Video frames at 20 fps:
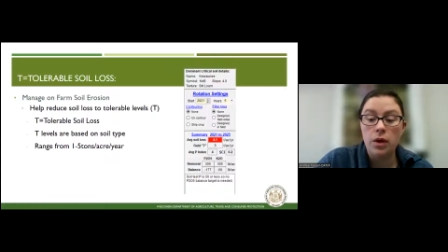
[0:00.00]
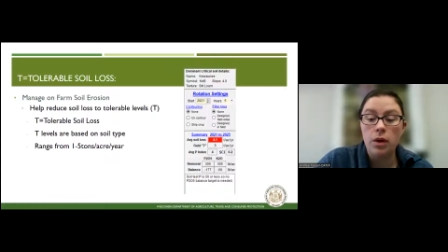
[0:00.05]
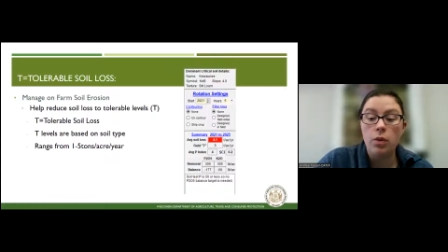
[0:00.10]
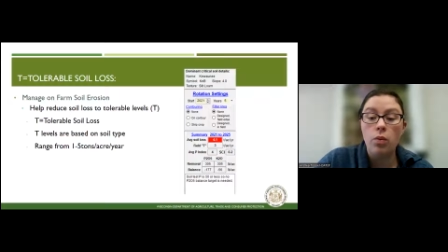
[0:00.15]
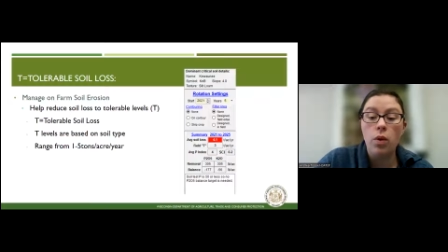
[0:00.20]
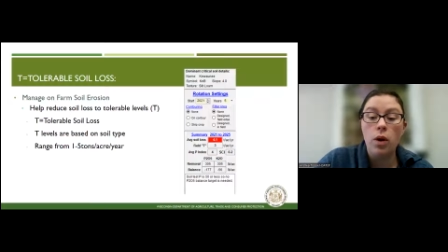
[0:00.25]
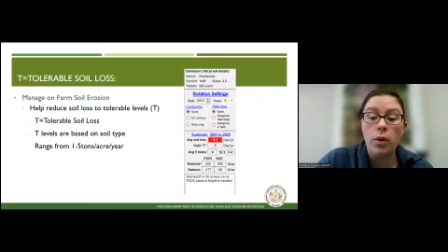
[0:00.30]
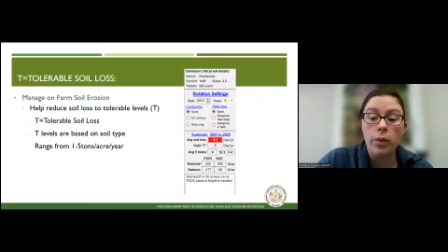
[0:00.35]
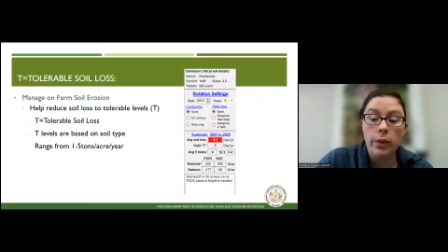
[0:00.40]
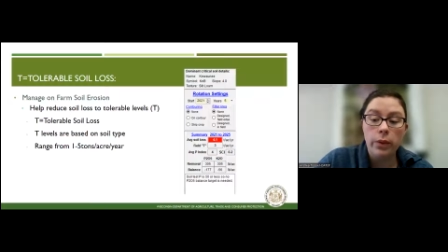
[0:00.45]

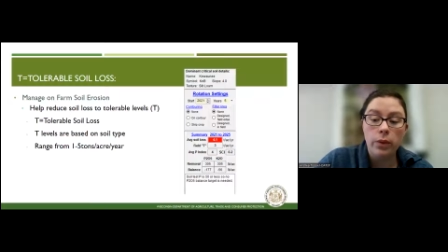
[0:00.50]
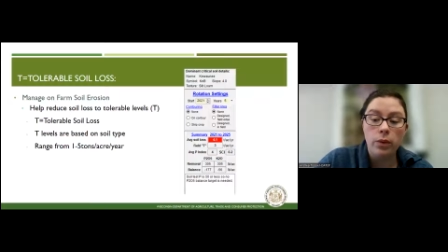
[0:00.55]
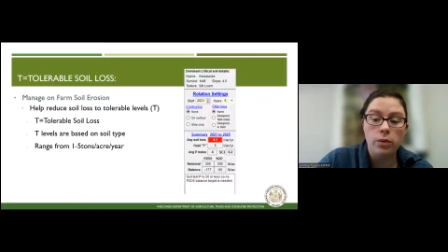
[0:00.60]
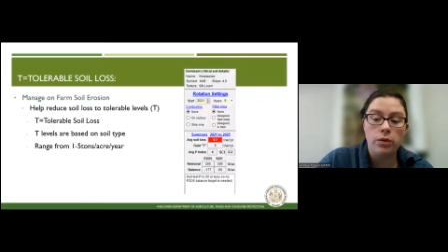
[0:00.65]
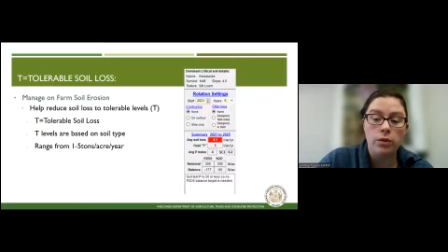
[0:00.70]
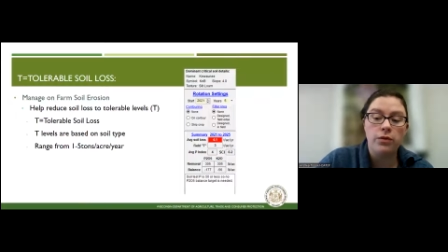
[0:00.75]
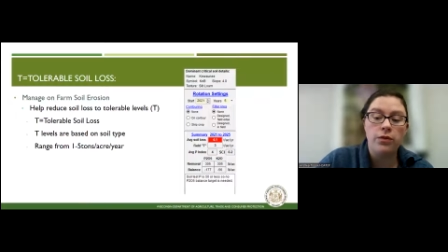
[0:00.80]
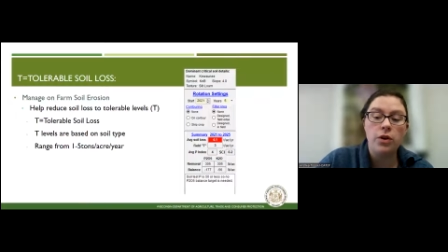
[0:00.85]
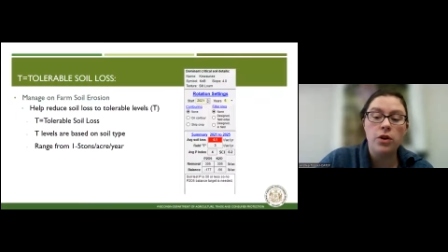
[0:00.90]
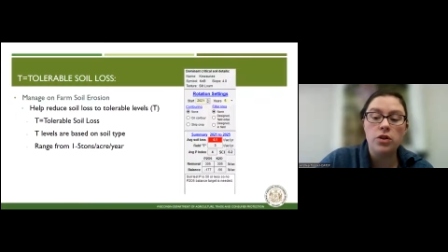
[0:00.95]
what we will
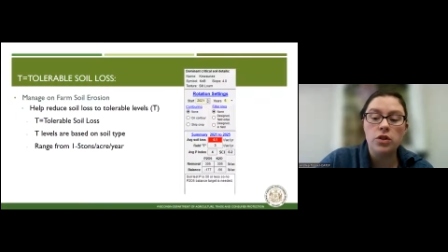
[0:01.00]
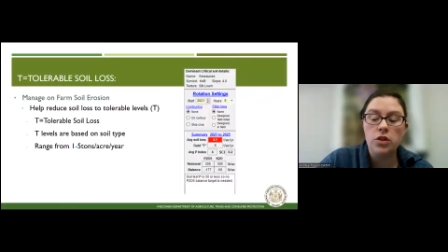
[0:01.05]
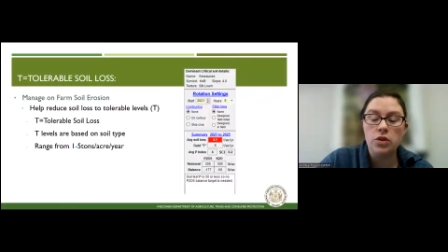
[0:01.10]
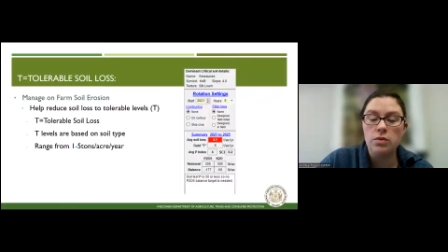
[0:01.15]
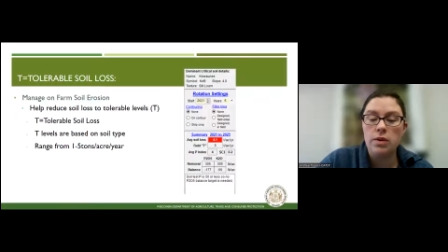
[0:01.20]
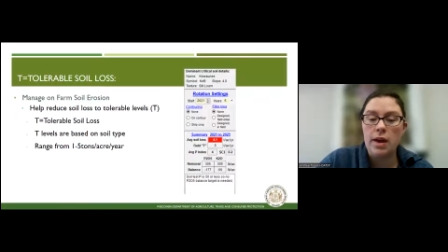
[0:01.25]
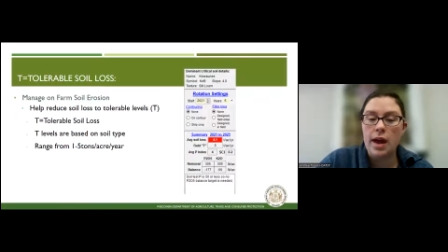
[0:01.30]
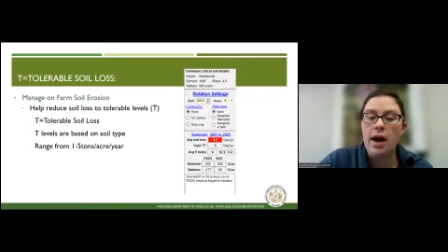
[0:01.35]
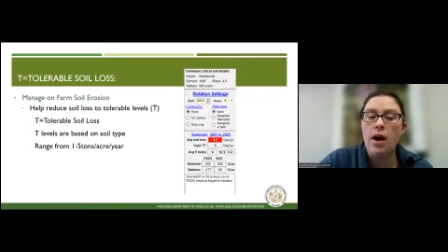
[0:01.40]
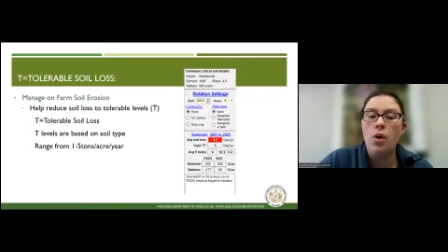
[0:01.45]
refer
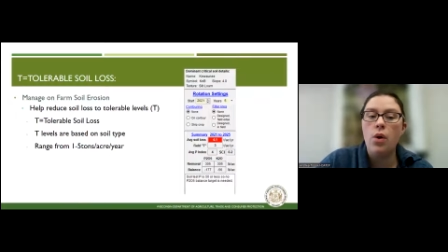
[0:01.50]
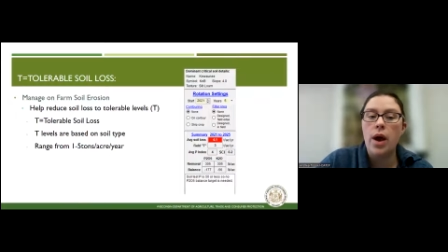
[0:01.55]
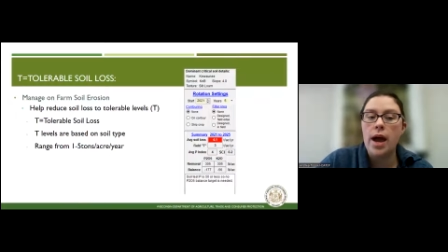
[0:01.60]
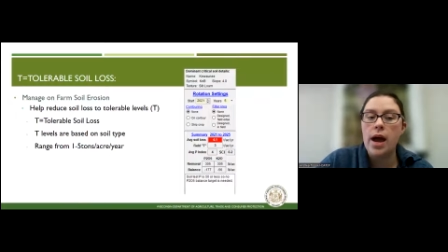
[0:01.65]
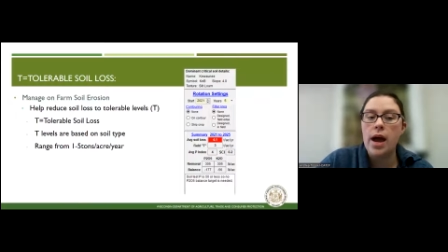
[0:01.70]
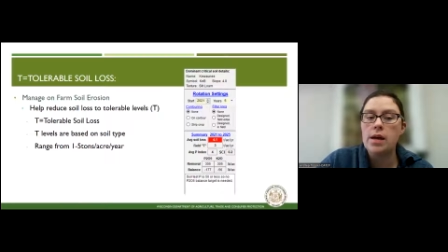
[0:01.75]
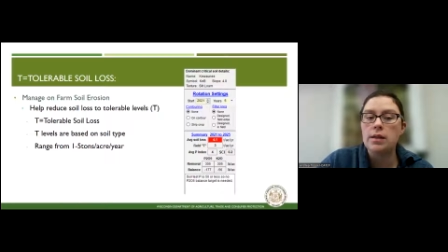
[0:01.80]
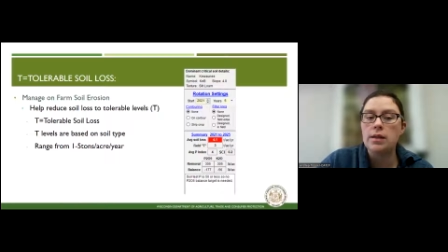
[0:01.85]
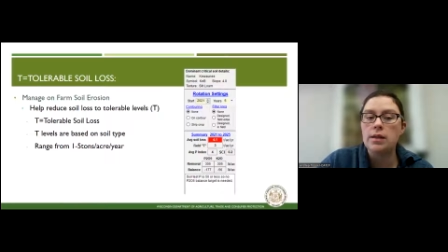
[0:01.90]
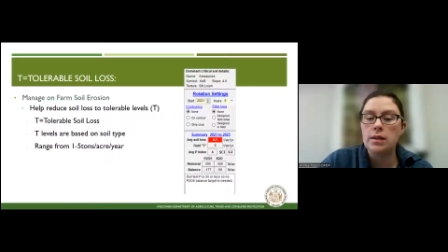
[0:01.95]
to now
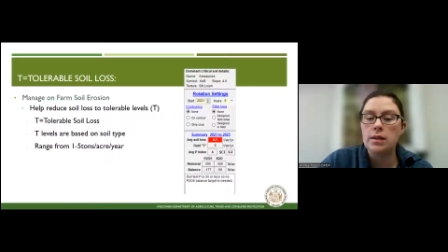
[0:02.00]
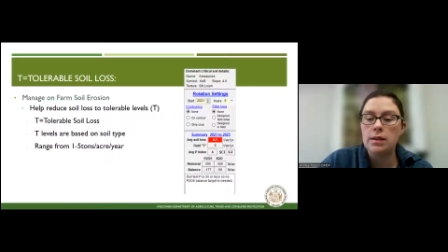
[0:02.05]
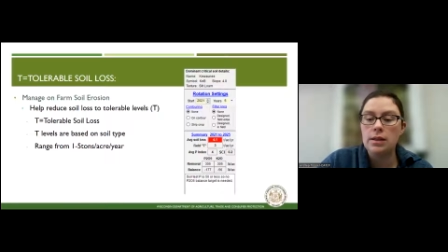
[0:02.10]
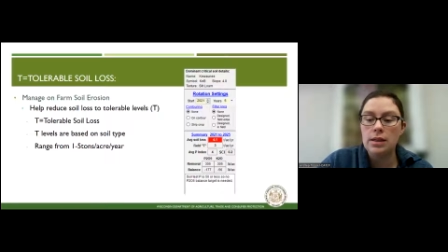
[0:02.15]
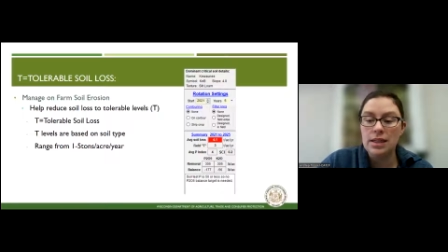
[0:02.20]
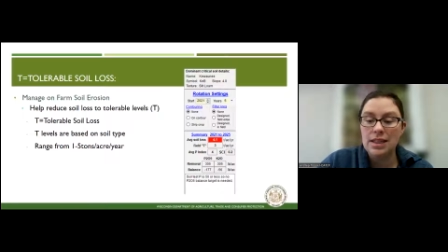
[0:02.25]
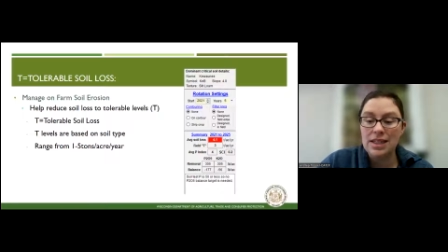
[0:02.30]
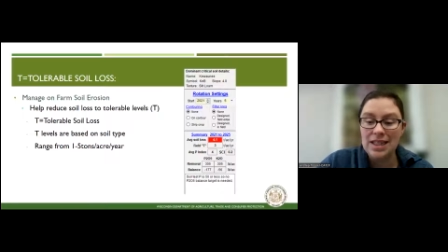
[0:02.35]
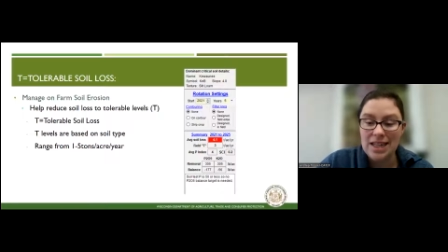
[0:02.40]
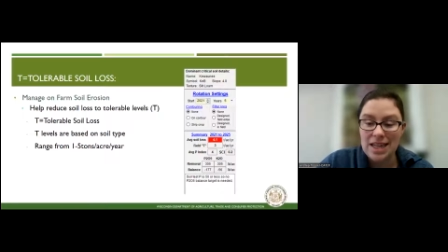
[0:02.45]
as
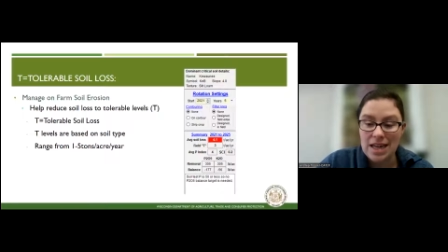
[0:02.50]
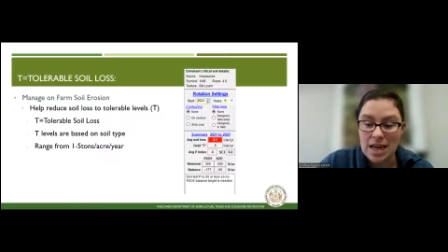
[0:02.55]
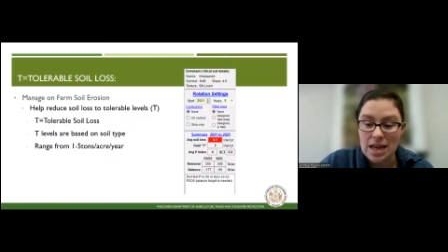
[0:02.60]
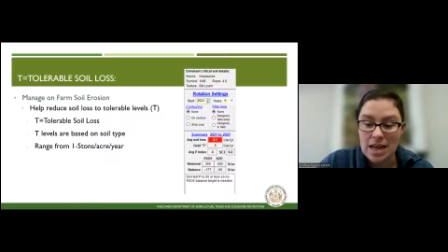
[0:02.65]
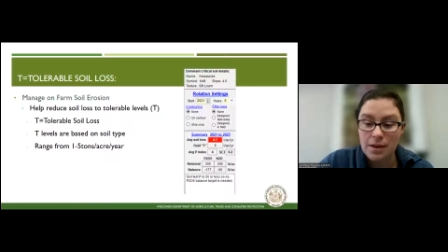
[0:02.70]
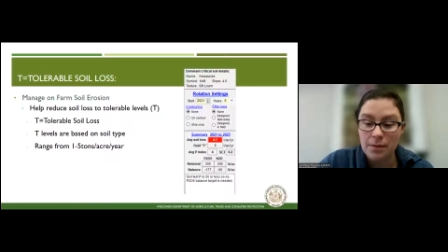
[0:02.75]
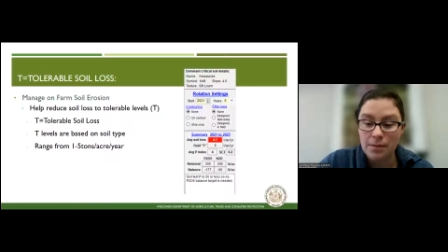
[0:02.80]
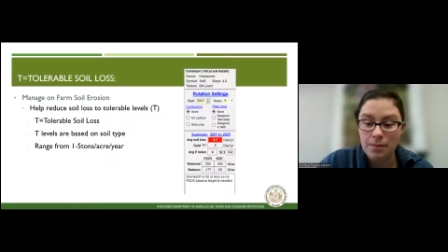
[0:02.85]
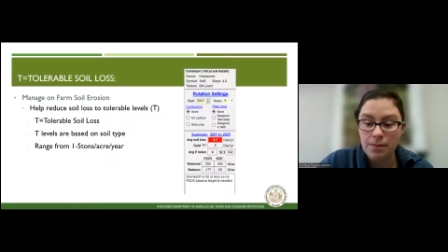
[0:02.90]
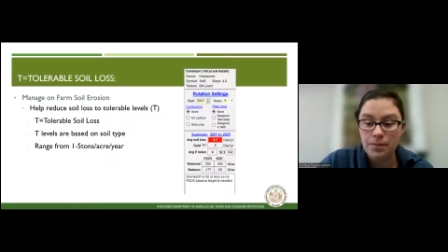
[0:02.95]

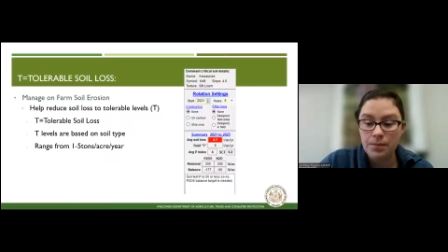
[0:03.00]
T.